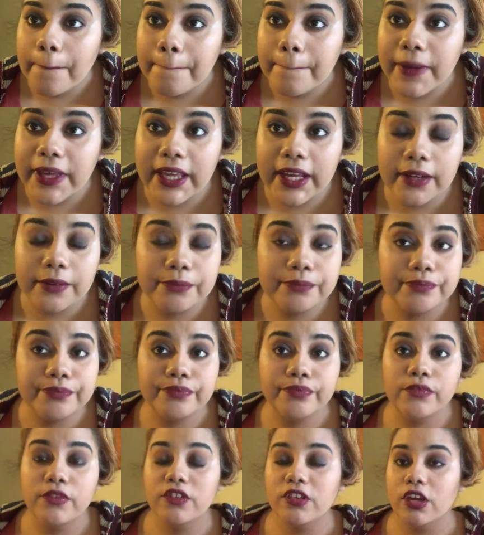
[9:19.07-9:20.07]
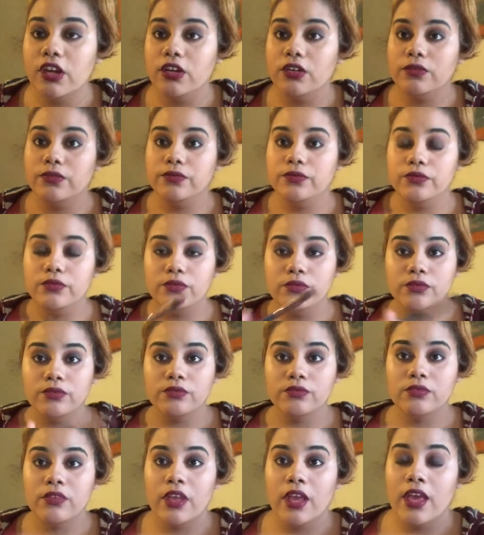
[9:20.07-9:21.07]
But yeah, so
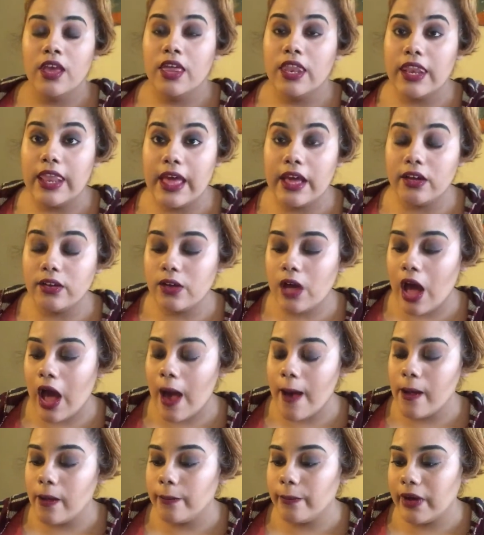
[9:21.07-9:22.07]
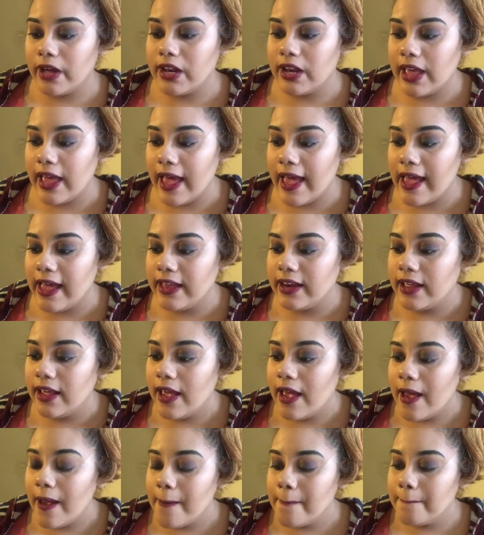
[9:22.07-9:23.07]
now I'm about to add
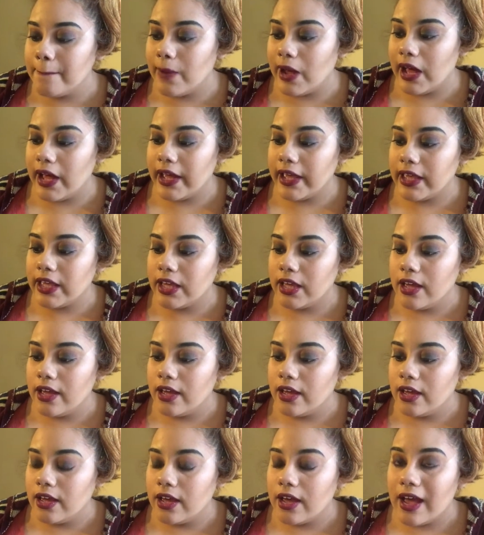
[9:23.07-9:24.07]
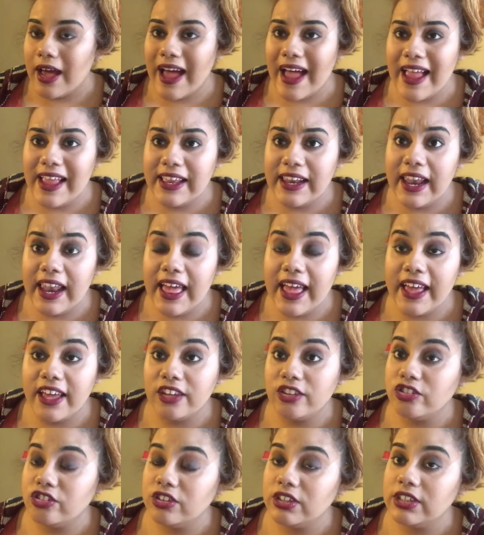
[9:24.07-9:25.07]
my
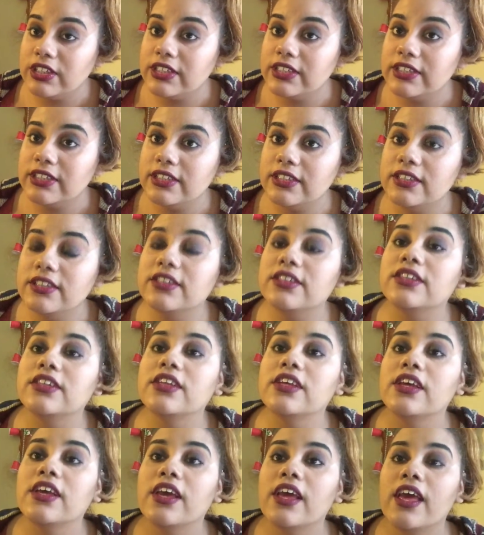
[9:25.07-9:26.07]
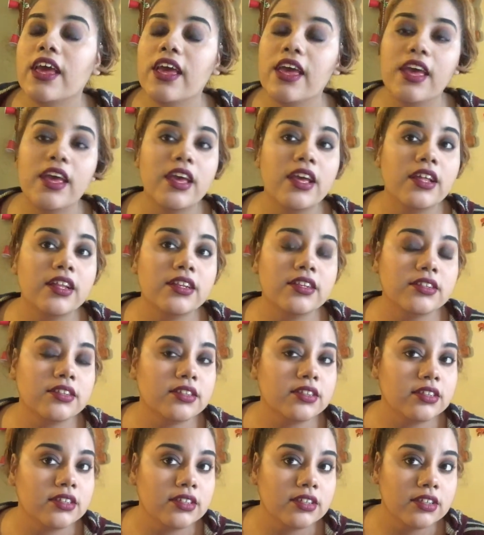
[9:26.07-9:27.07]
eyelashes and
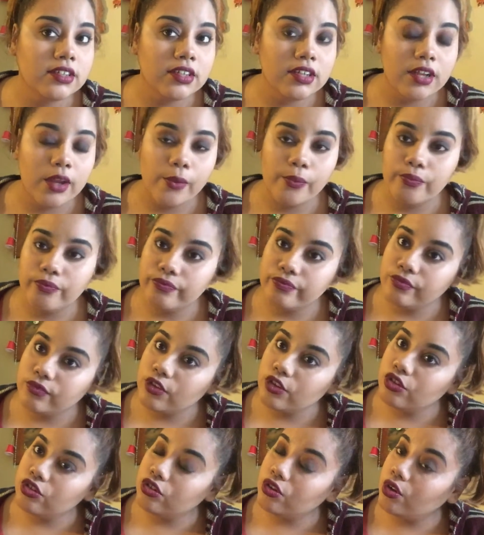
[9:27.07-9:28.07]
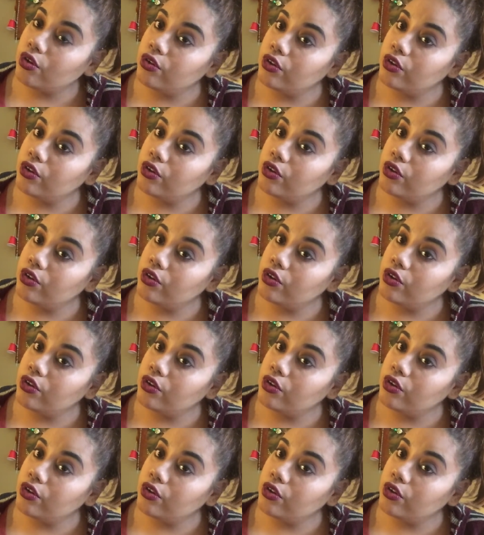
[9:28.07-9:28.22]
show